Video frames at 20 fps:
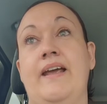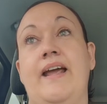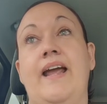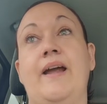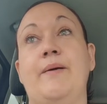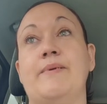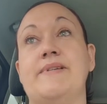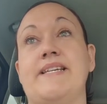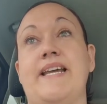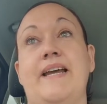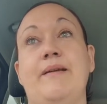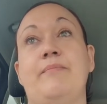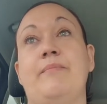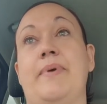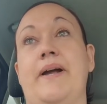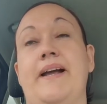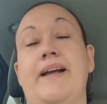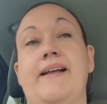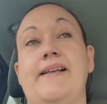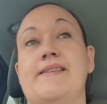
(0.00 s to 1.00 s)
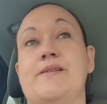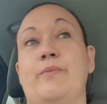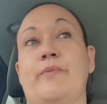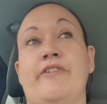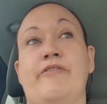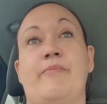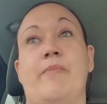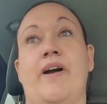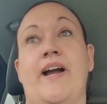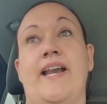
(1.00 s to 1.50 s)
He was in bed
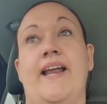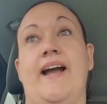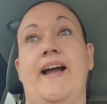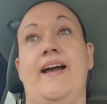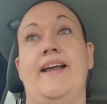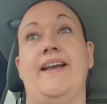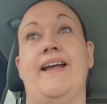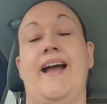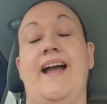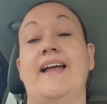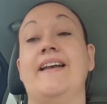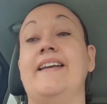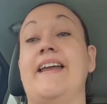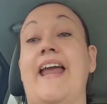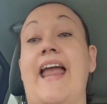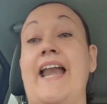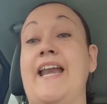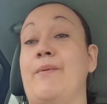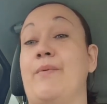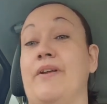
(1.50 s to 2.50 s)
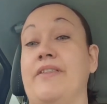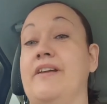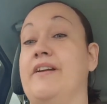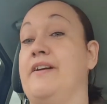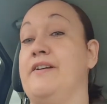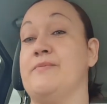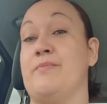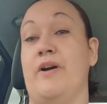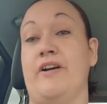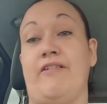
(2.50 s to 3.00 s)
with my nan, and anyone that
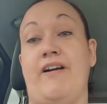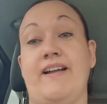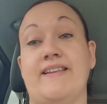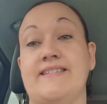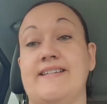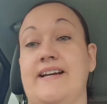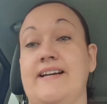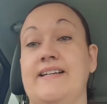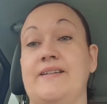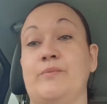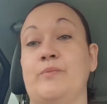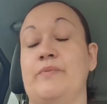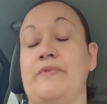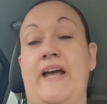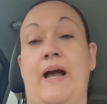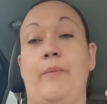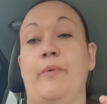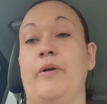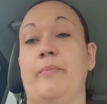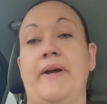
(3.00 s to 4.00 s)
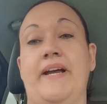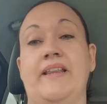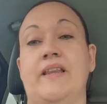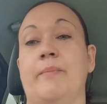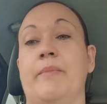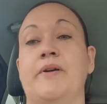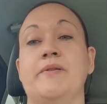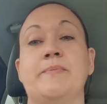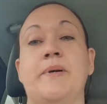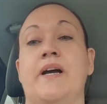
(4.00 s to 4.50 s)
knows my granddad, that would have been the
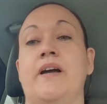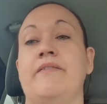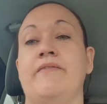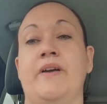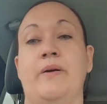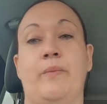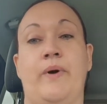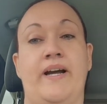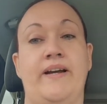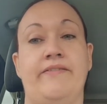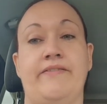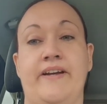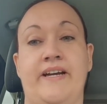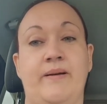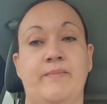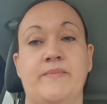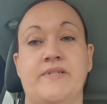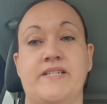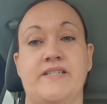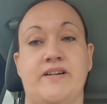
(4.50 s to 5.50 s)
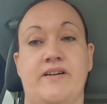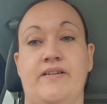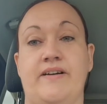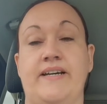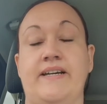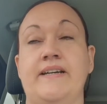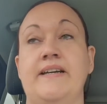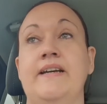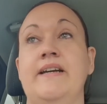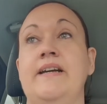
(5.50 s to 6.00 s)
most perfect way for him to
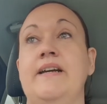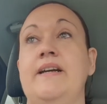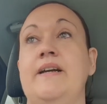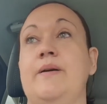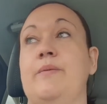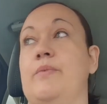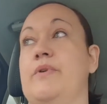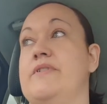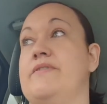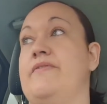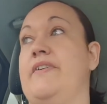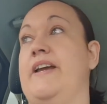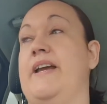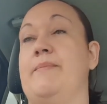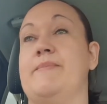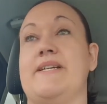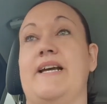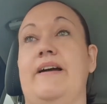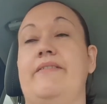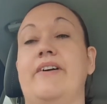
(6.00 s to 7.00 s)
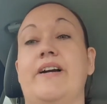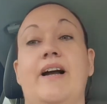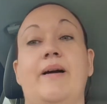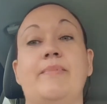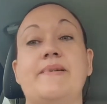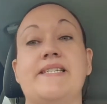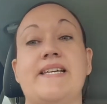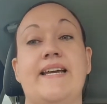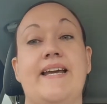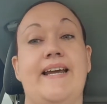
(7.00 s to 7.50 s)
die, was for him to have a
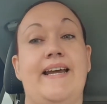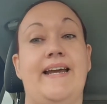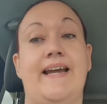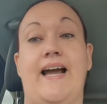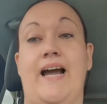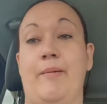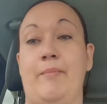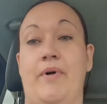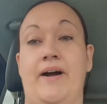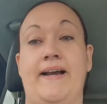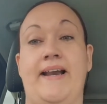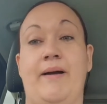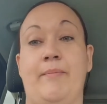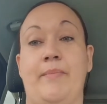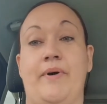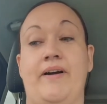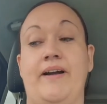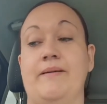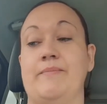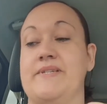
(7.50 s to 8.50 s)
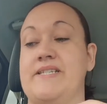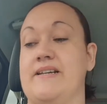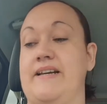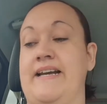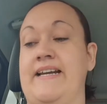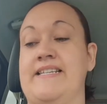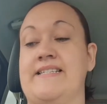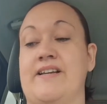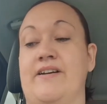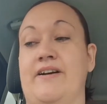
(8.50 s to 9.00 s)
cup of tea and my nan by
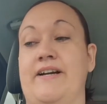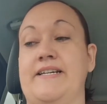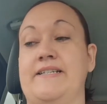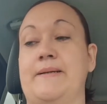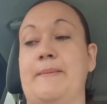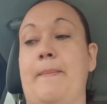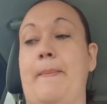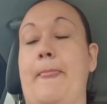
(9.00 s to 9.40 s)
his side.